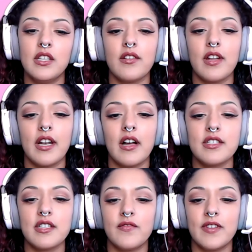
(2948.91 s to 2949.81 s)
You can
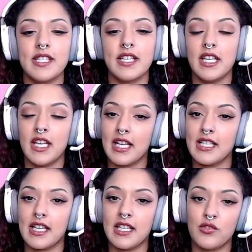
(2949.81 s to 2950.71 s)
also visit
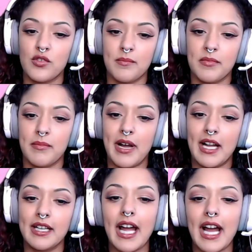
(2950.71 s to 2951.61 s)

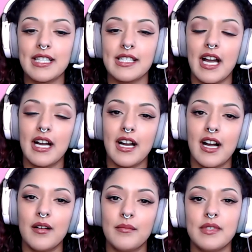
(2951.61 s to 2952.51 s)

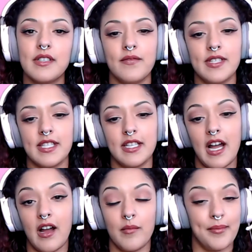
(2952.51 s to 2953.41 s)
yesastripperpodcast.com to visit our